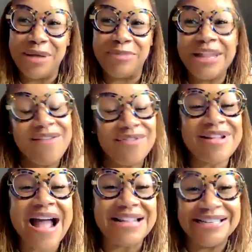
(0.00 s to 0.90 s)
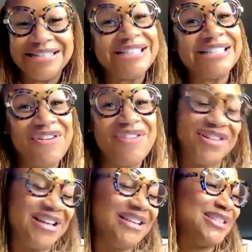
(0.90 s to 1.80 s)
Believe it or not, it's
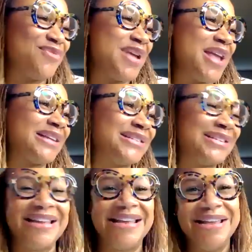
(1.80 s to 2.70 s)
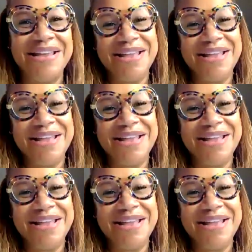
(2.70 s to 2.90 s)
6:50, so we actually